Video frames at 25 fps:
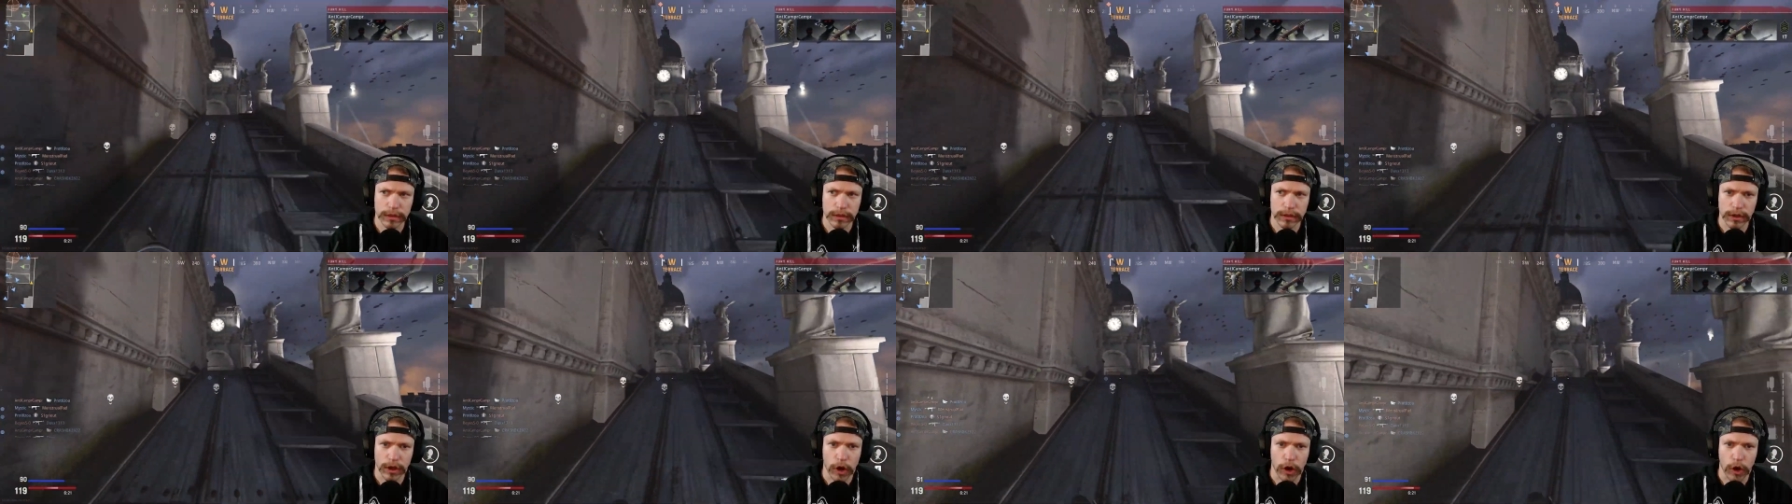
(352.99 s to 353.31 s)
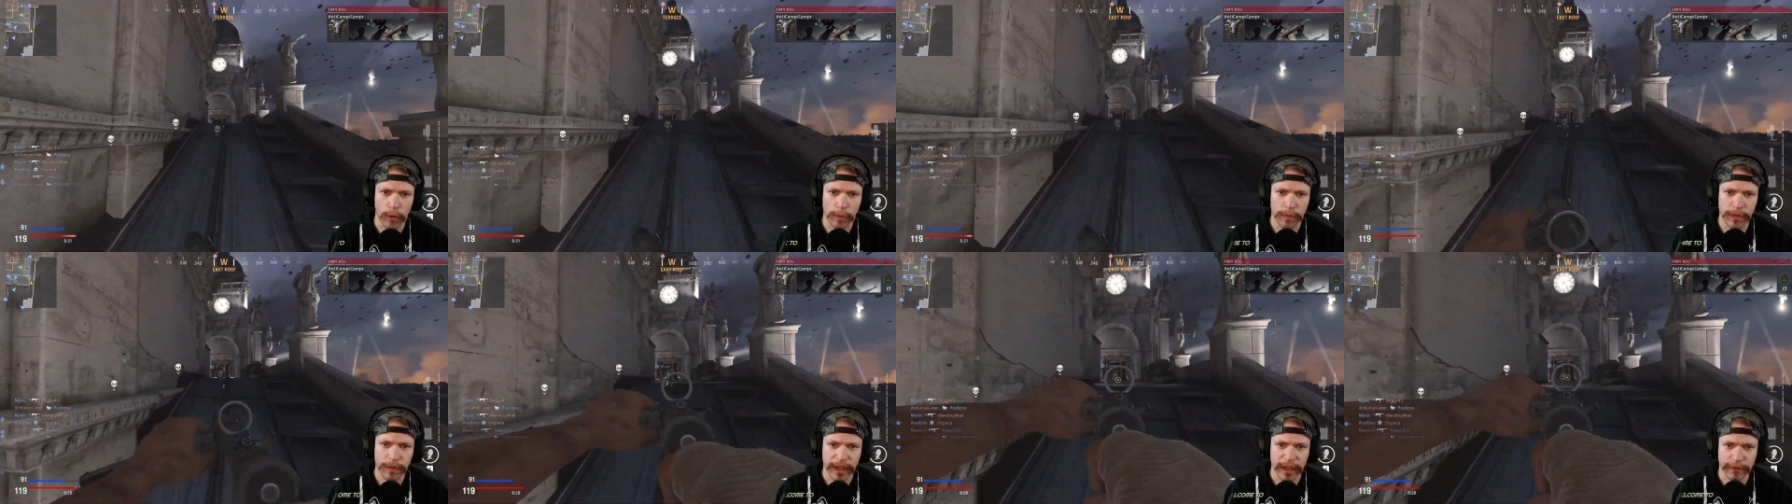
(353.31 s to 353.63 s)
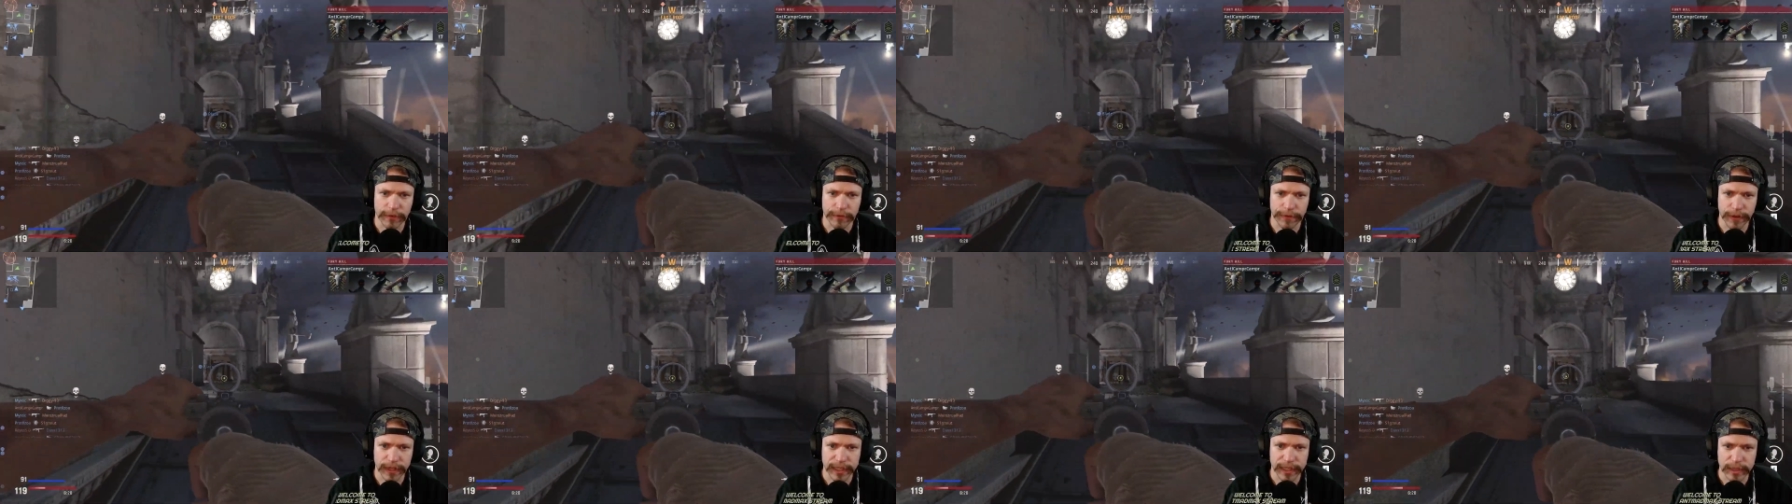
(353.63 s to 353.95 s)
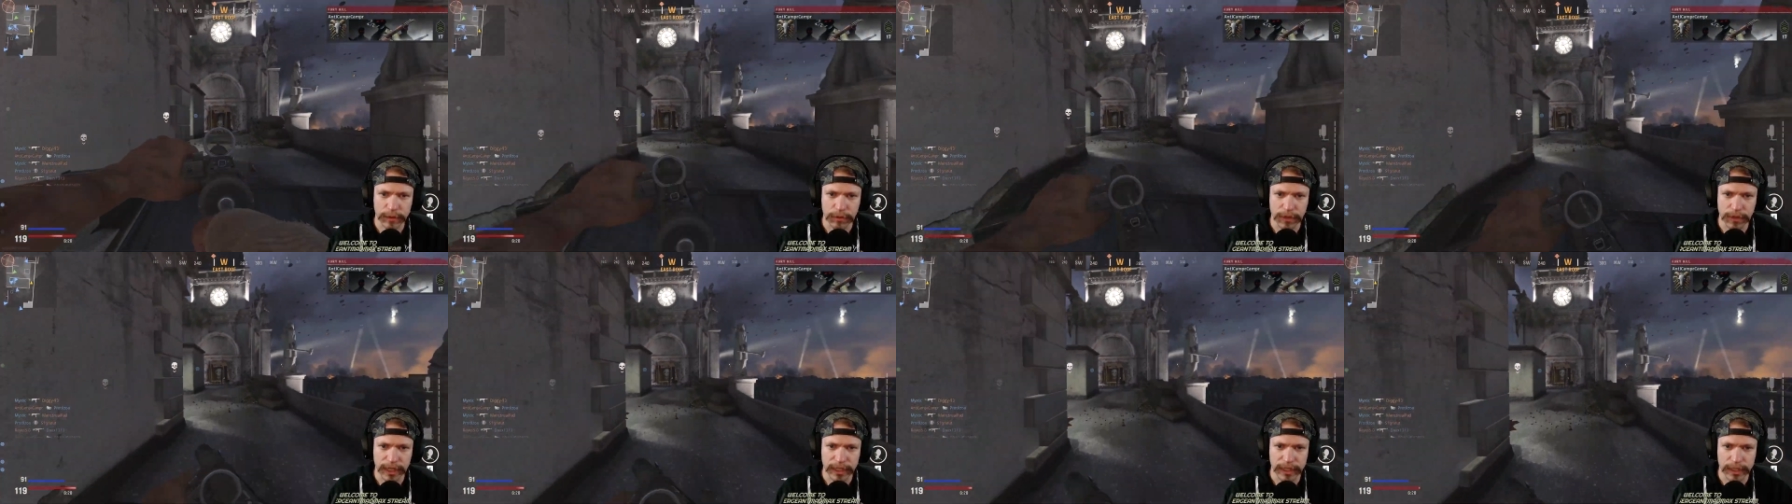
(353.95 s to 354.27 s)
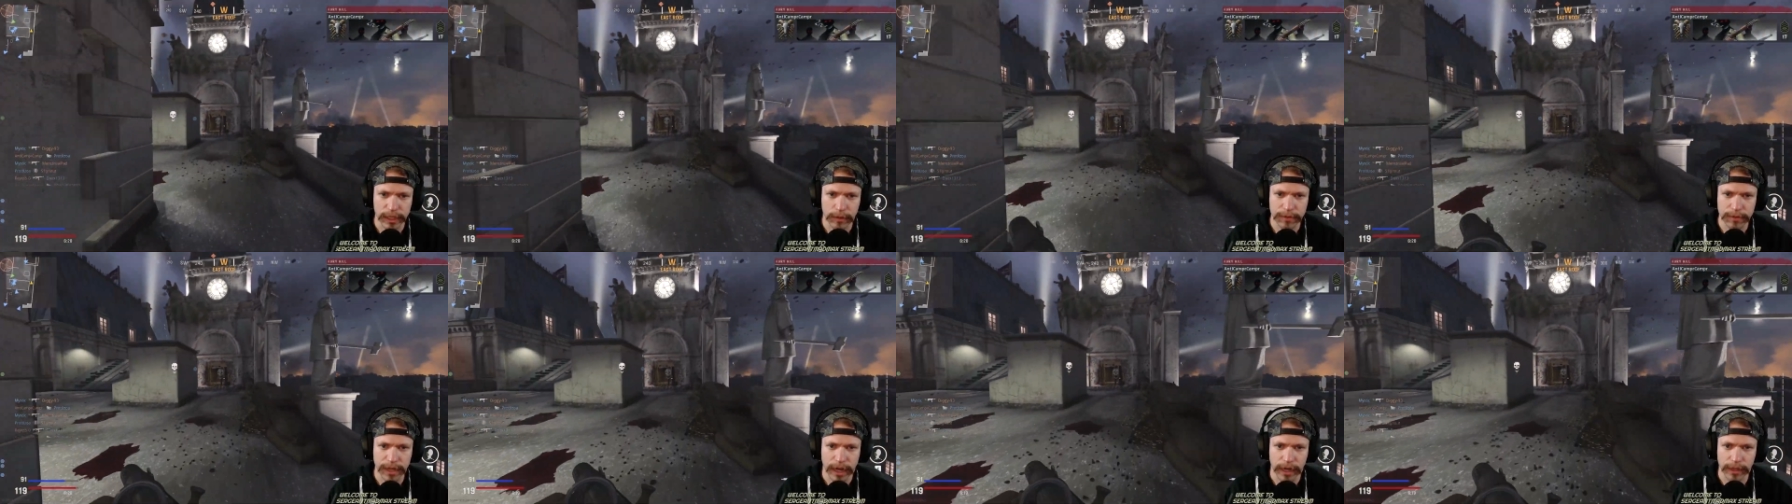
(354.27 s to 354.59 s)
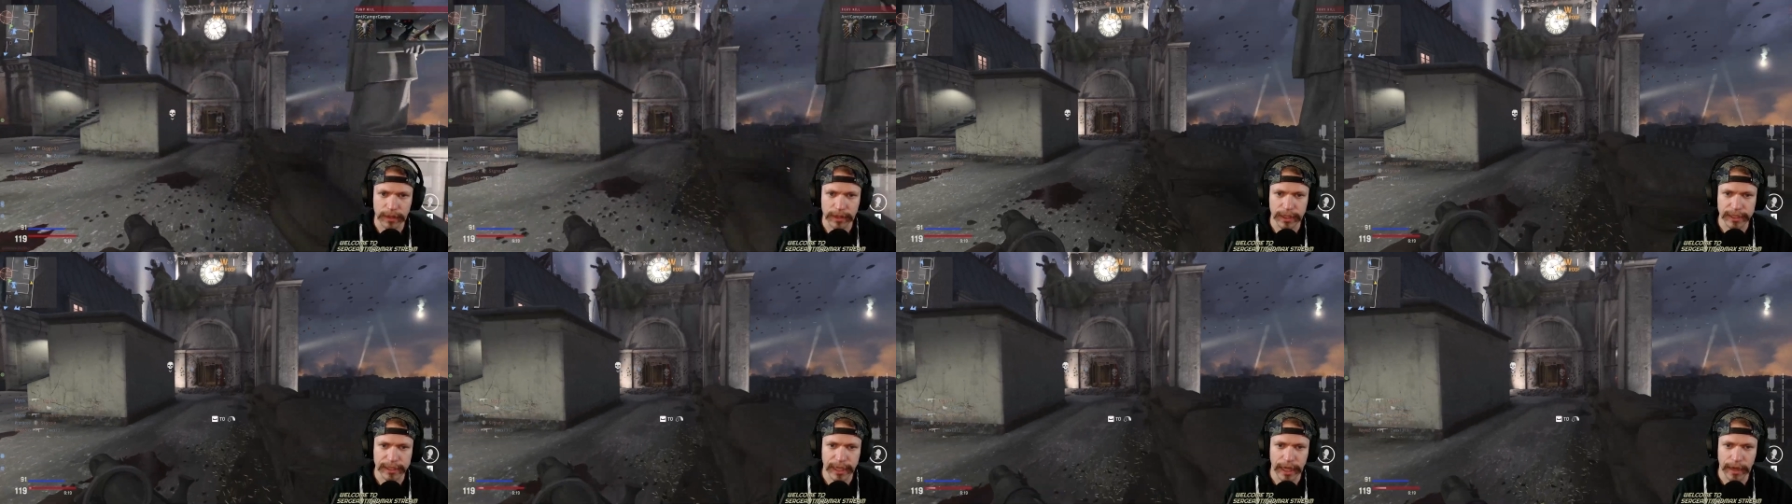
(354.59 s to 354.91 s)
hope they can fix some things up,
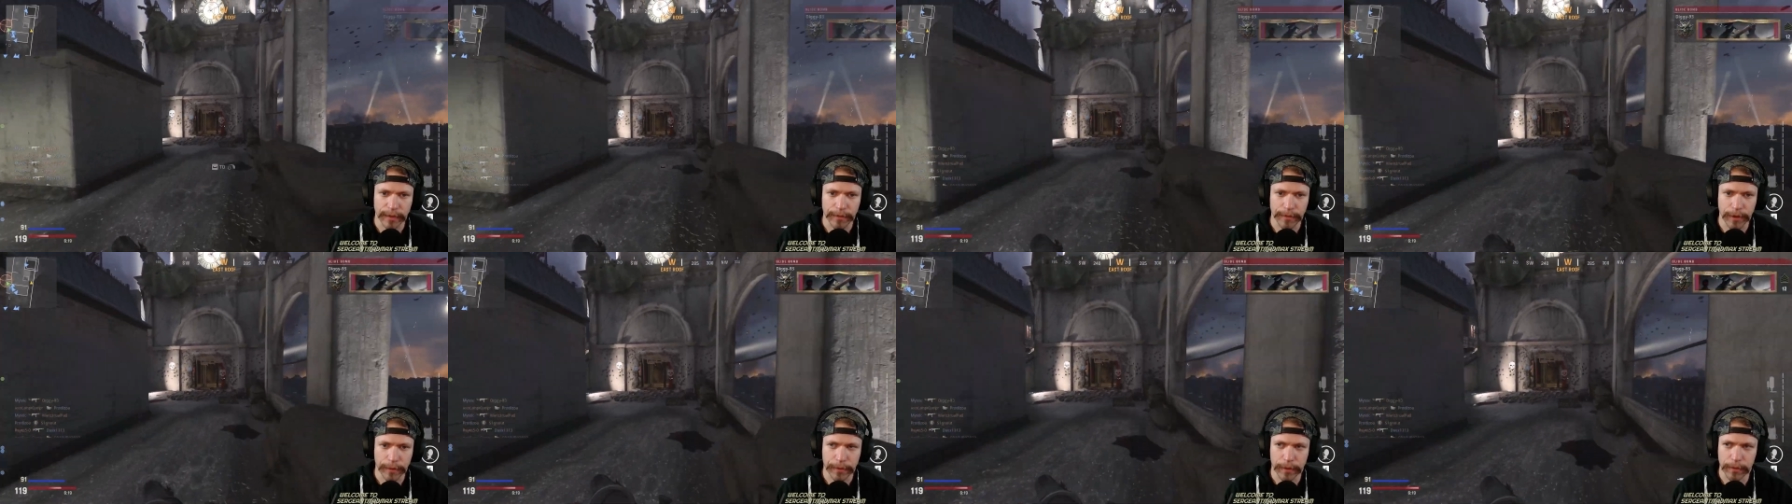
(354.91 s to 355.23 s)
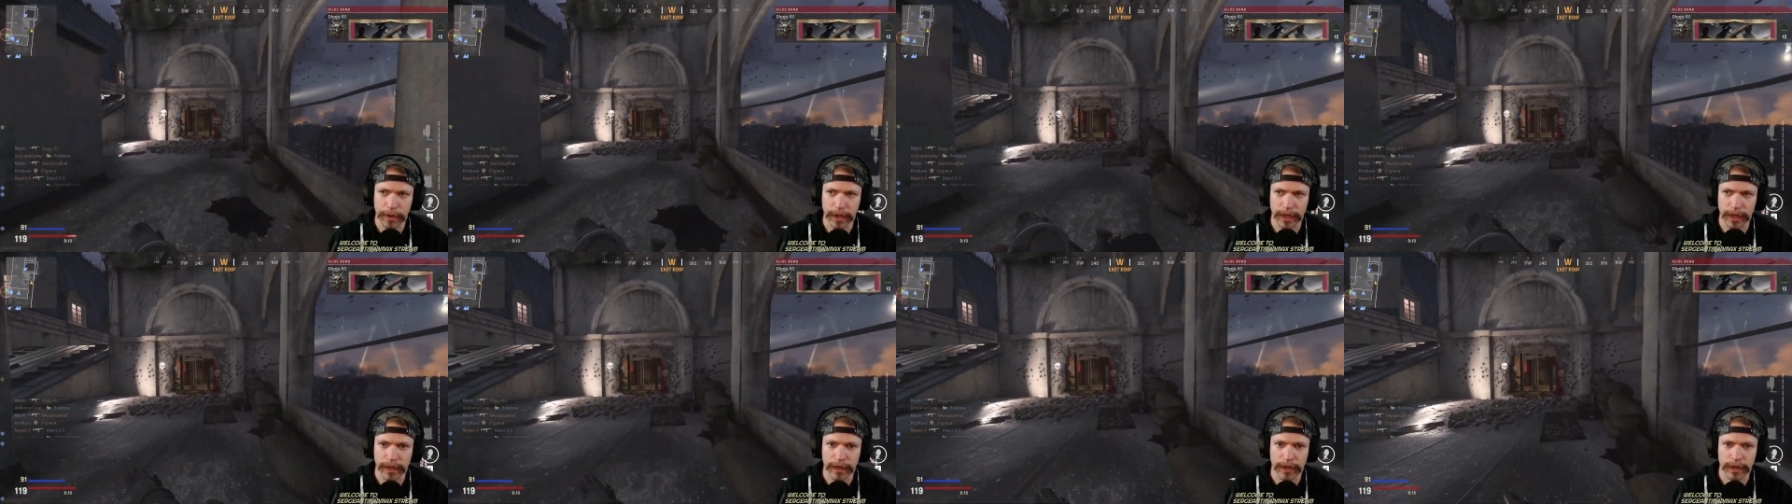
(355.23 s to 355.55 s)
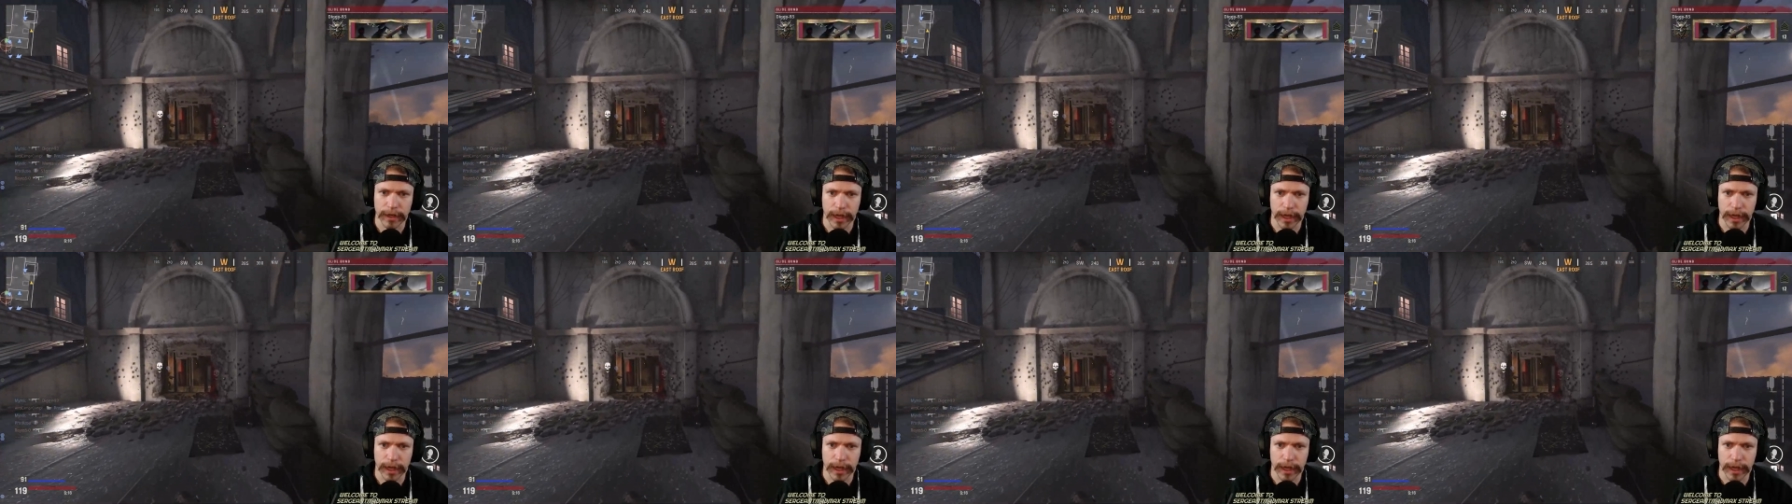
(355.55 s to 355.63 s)
tighten this game up a bit,